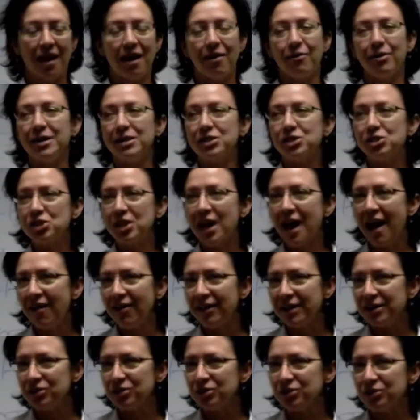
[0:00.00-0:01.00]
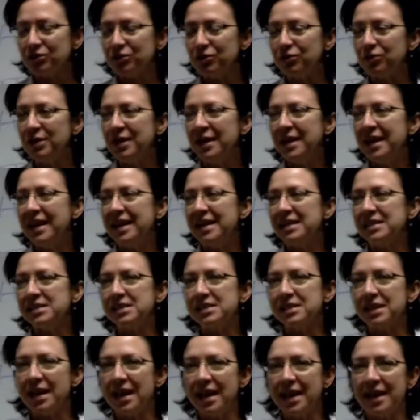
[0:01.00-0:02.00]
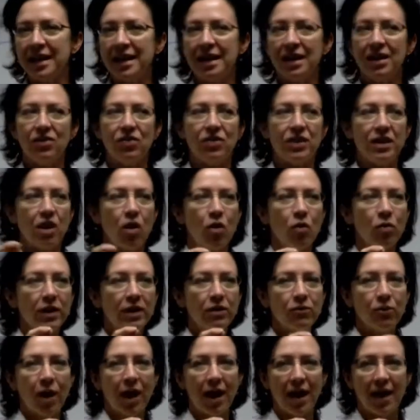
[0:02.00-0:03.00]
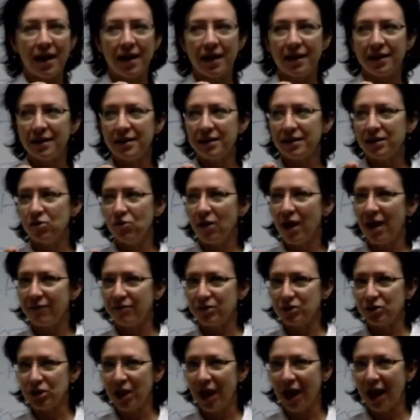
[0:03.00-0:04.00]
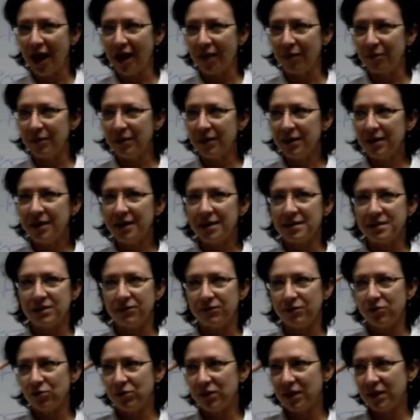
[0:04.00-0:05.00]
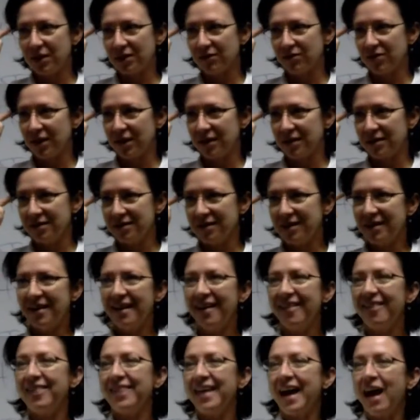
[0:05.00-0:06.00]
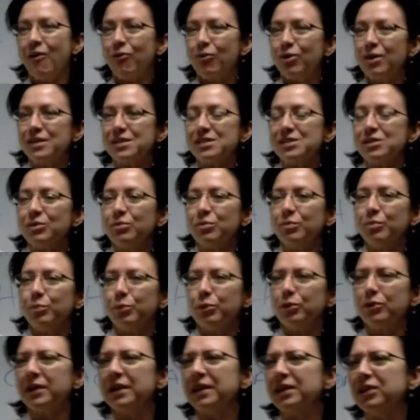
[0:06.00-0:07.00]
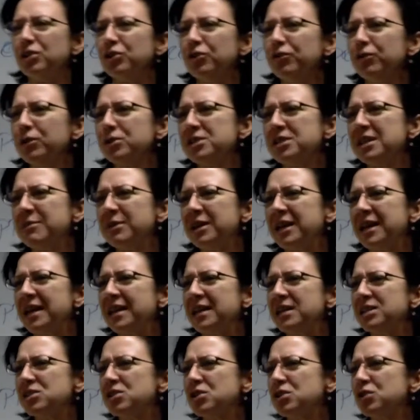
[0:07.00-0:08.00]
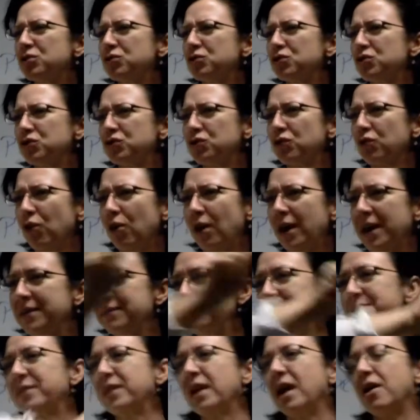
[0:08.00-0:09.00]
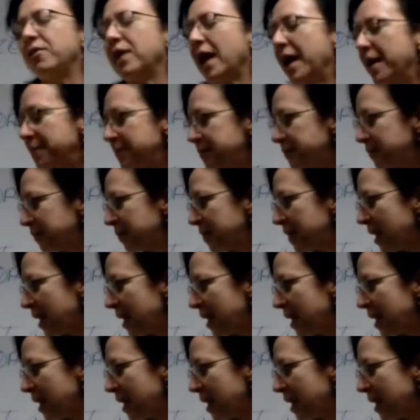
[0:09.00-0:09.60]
I want to challenge you and say, the only way you have a job is if you think of it. That was brilliant. Your first name again is Troy. Okay.